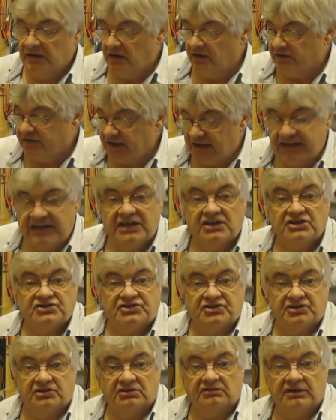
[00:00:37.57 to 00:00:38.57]
okay,
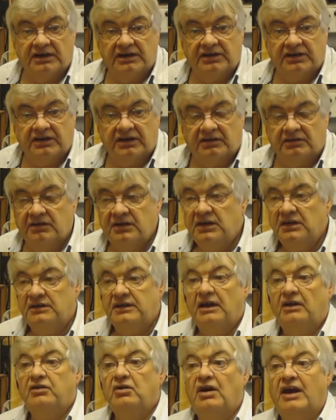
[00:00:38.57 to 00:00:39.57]
into your radio.
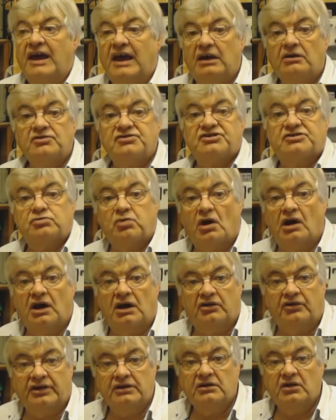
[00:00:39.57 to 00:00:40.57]
Now your house
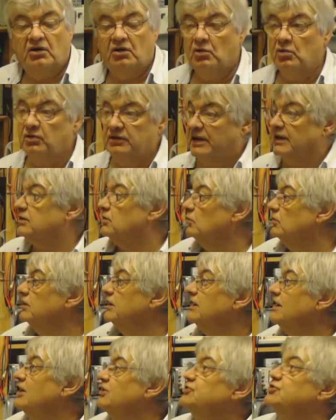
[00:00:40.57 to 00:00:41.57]
wiring, or like all
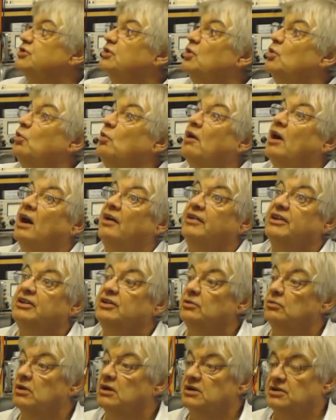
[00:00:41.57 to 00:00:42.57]
the electrical wiring
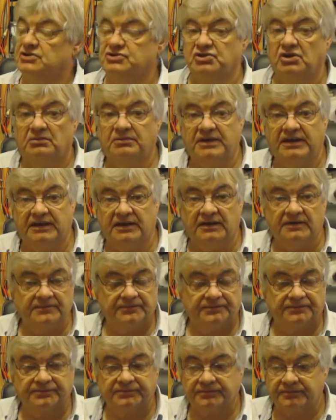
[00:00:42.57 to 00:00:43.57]
in the workshop here,
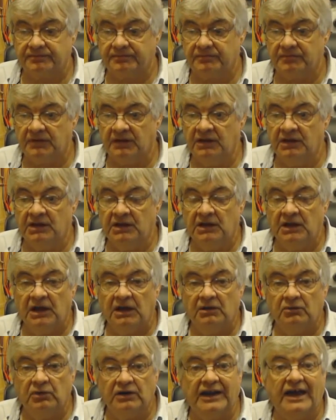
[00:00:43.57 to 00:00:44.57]

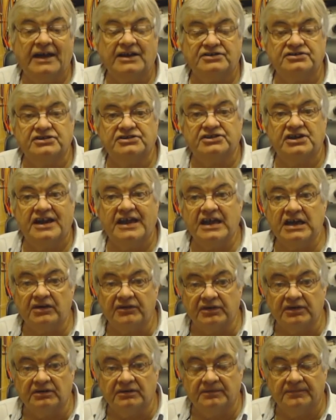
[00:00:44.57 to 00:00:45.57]
will act as an
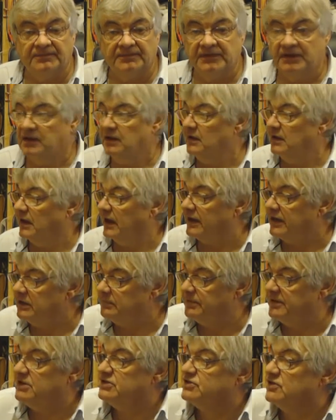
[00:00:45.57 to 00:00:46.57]
aerial.
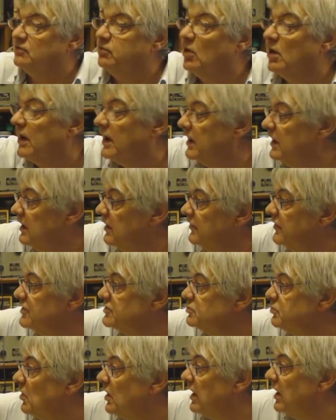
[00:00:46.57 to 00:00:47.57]
Any piece of wire,
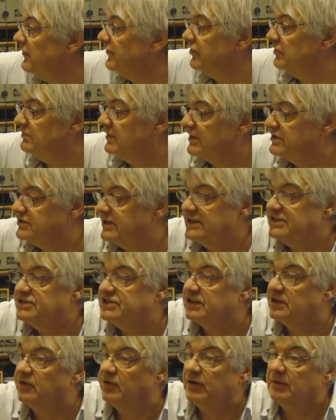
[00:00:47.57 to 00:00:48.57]
this wire from my
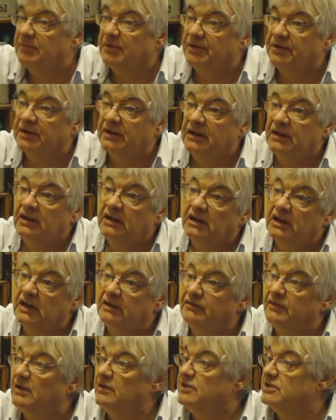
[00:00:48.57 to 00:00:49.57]
test equipment,
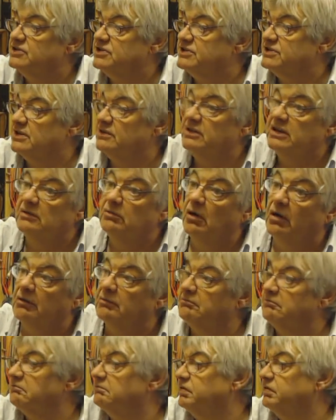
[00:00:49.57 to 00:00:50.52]
even though this is only a